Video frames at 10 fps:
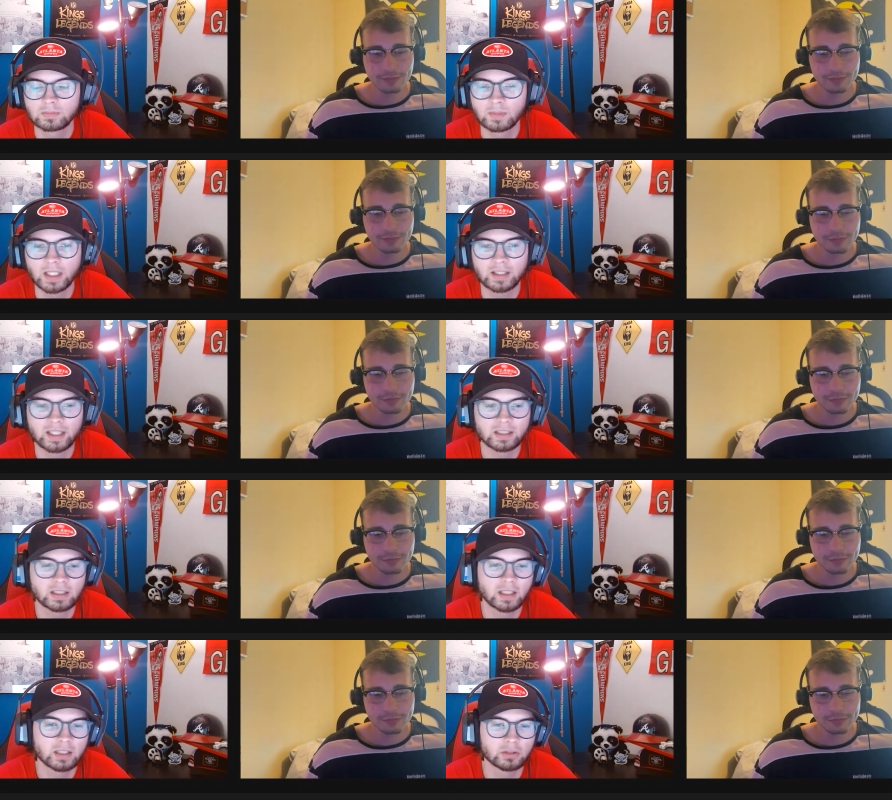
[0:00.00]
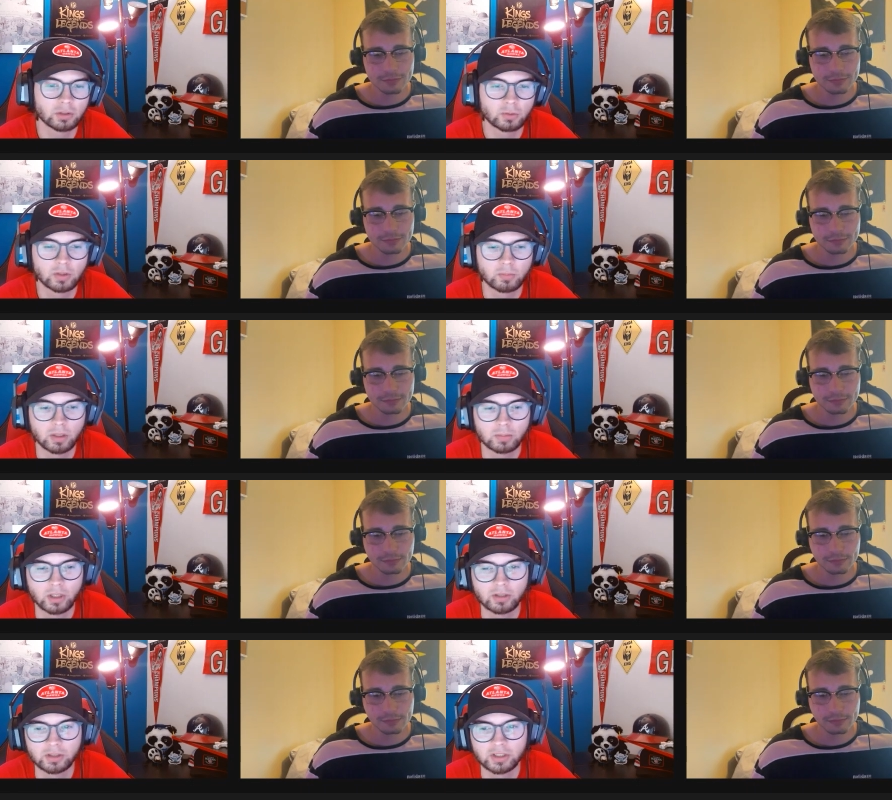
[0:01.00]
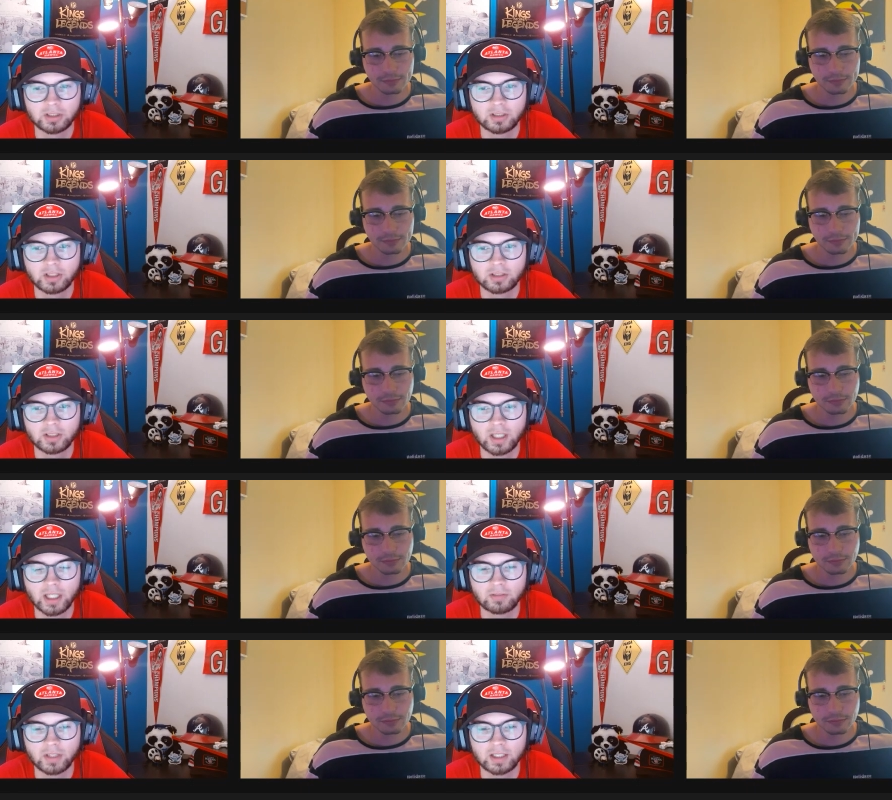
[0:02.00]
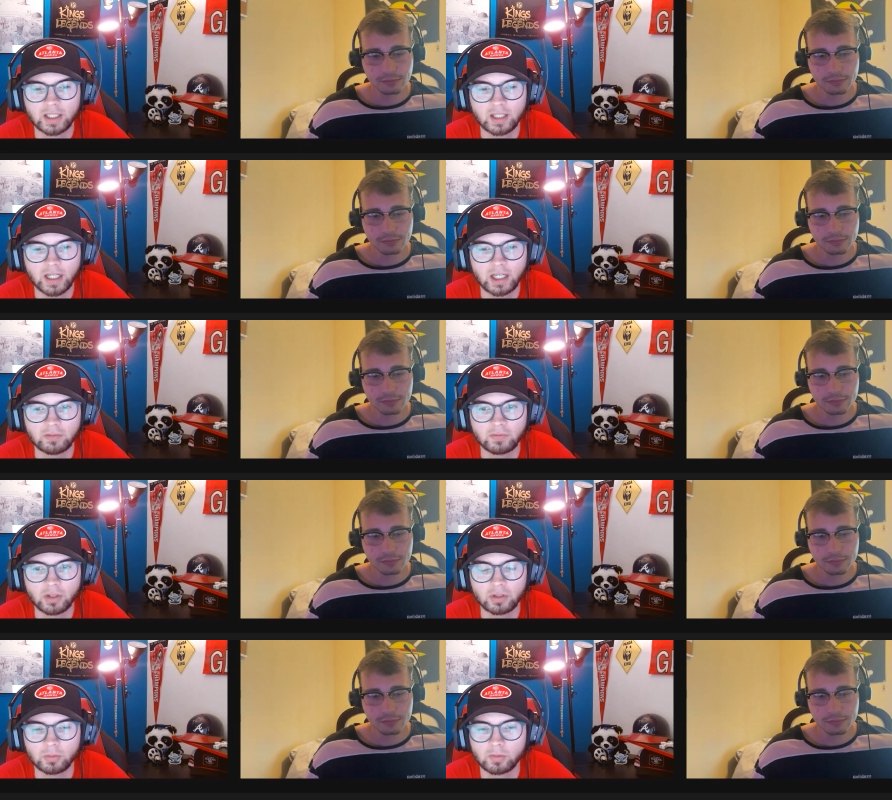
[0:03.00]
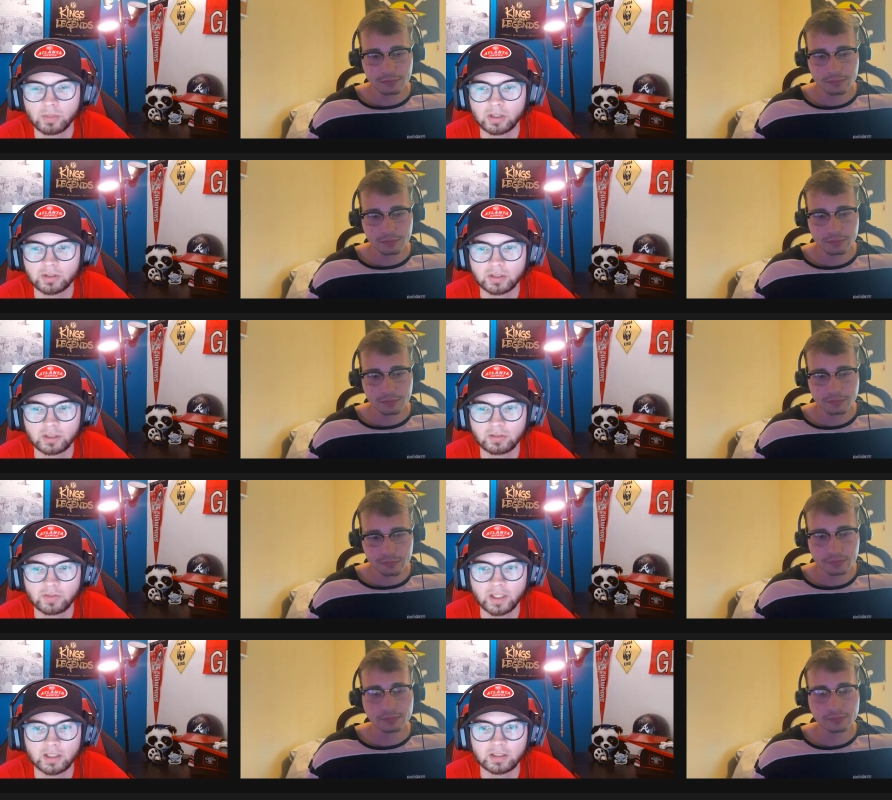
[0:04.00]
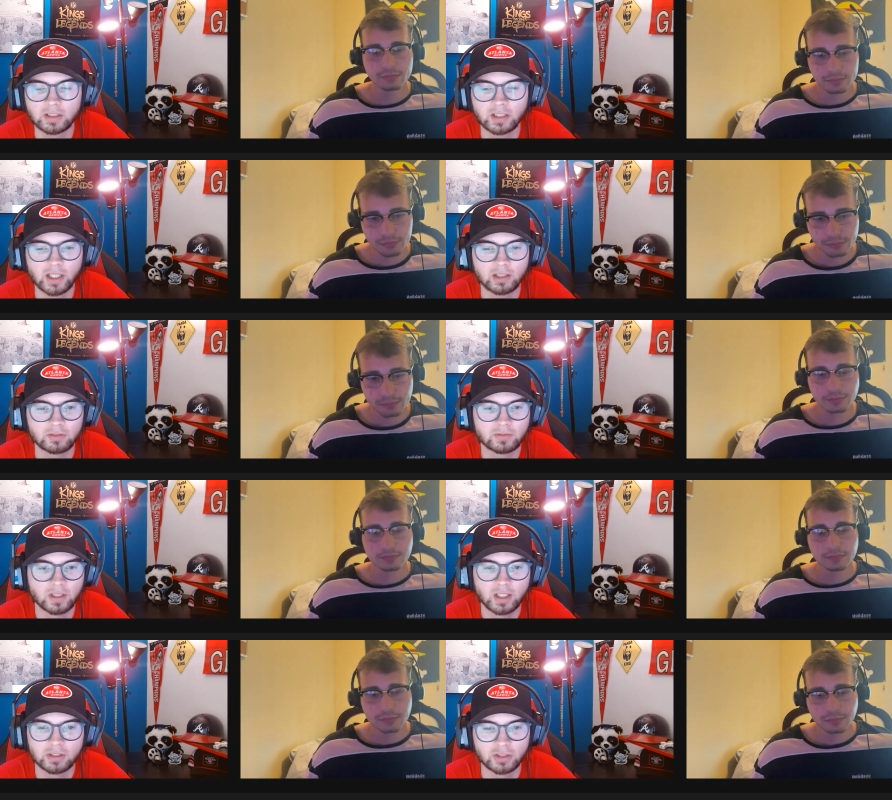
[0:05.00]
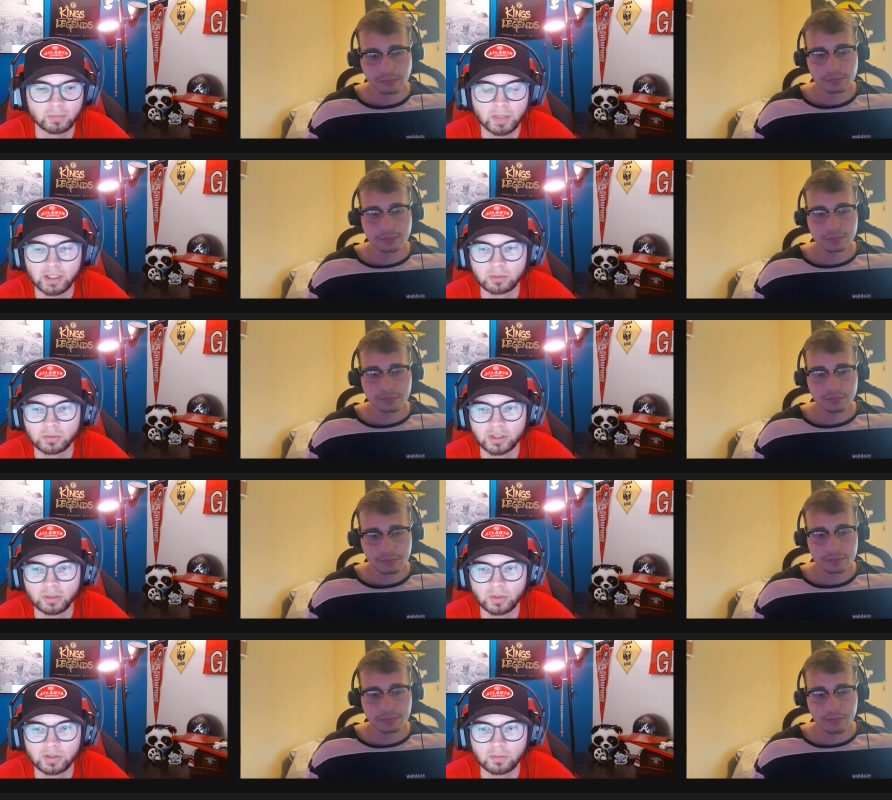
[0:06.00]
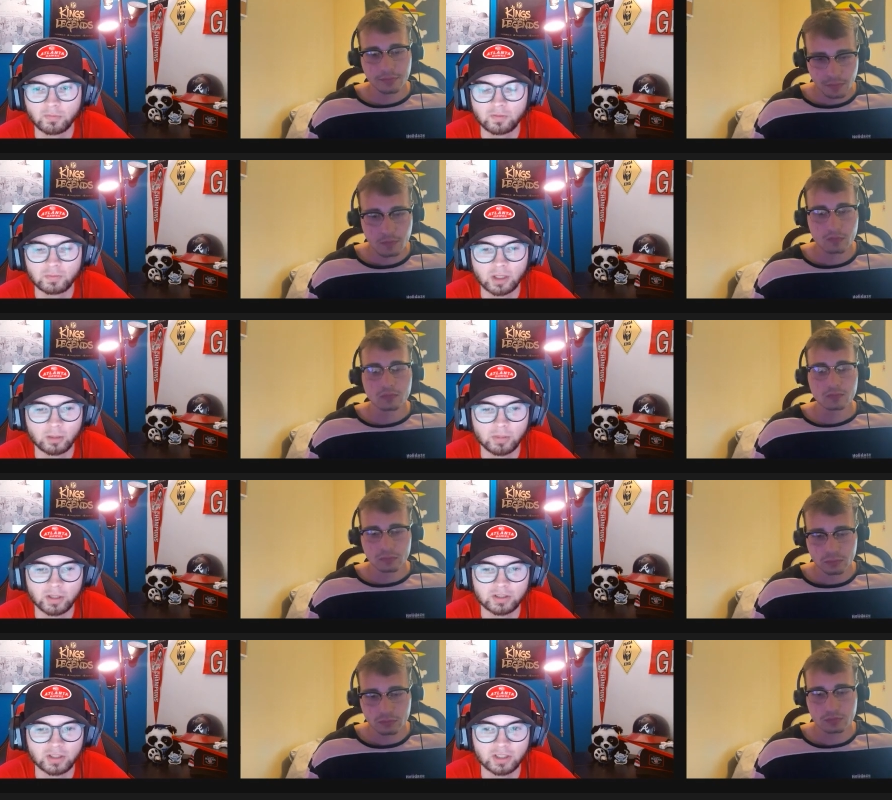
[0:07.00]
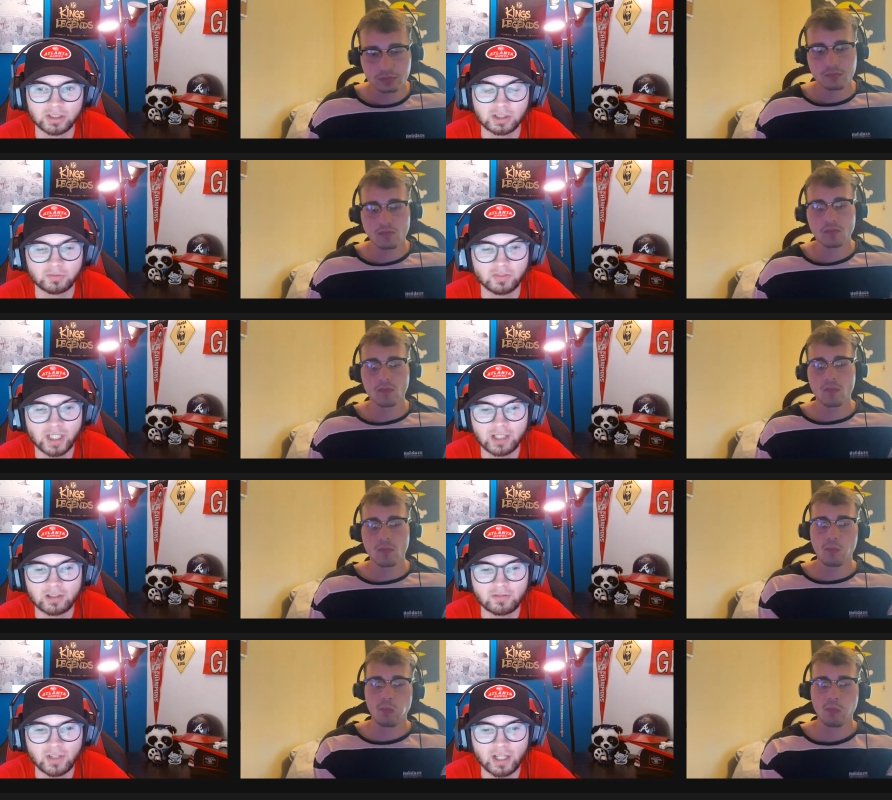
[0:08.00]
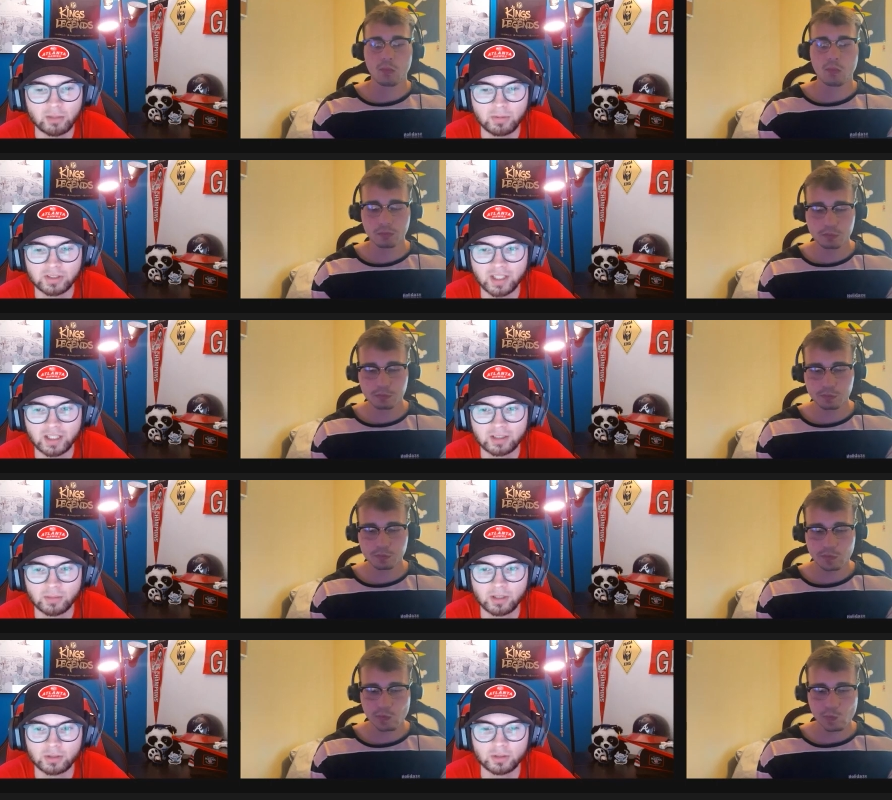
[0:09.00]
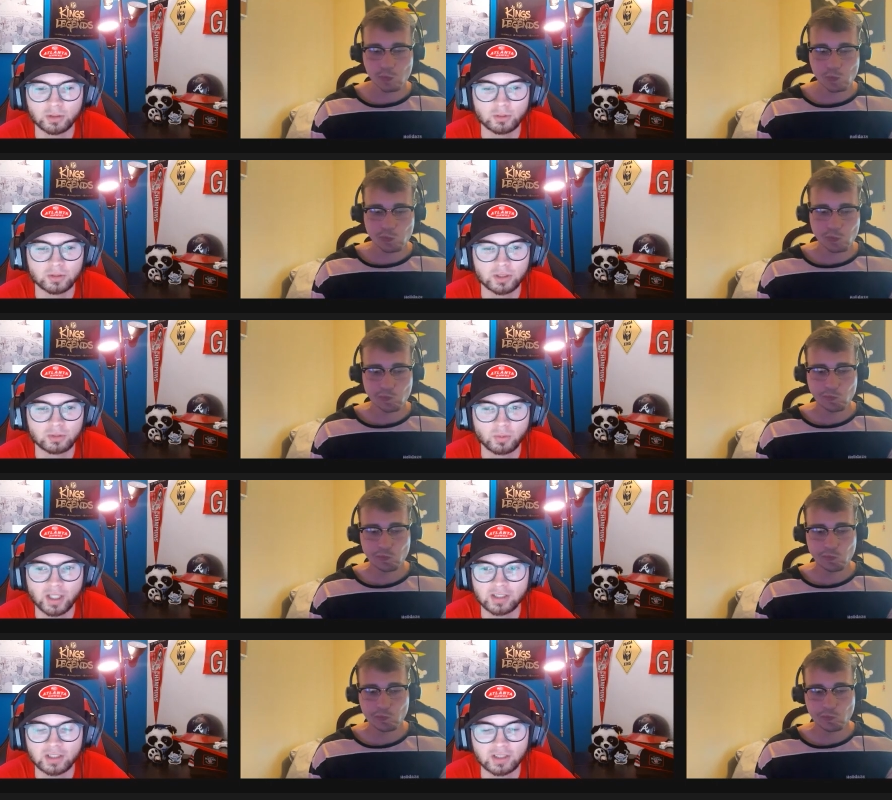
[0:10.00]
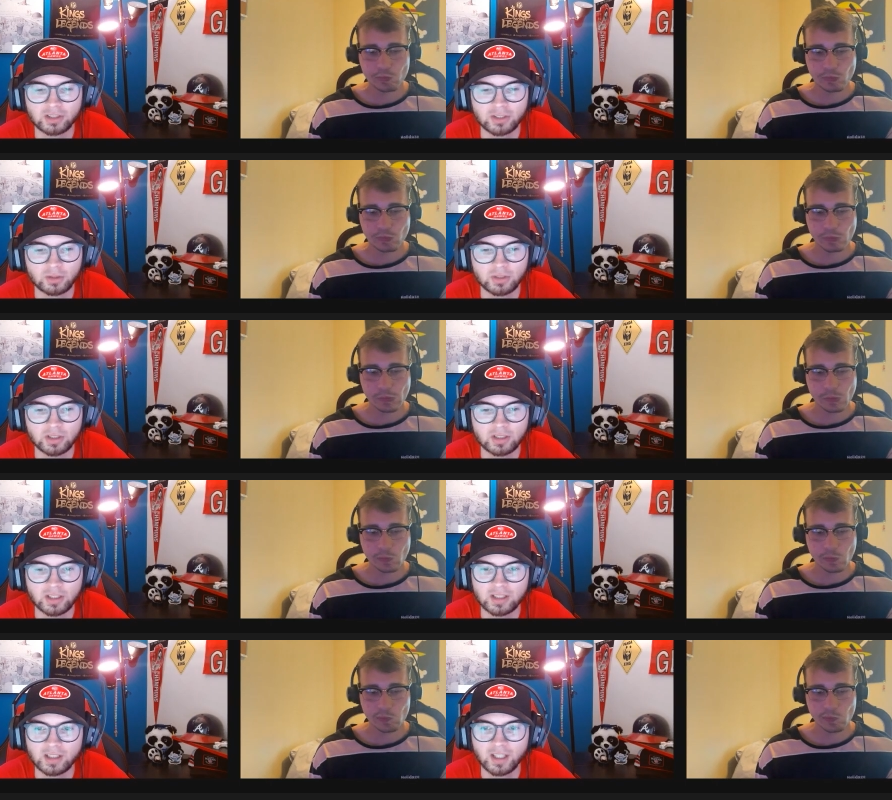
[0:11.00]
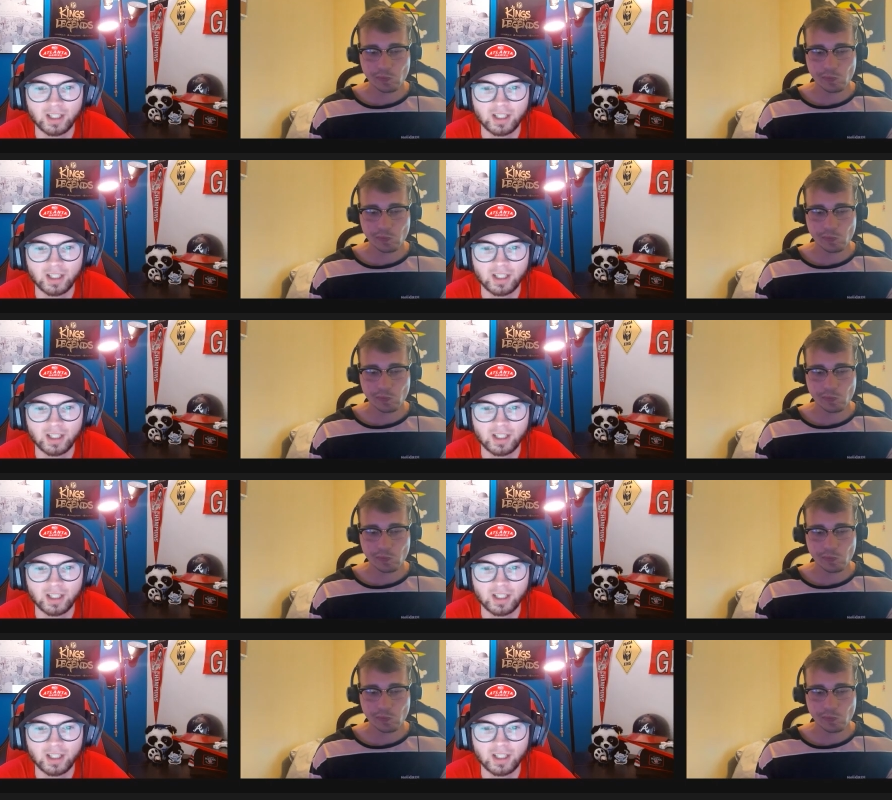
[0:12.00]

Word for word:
Speaker 1: Yeah, and that's the thing too with Baumgardner. She doesn't have like that high volume of punches in a fight. She kind of just picks when she wants to uh, punch, and she's very, very precise about it too, which is why she is so good and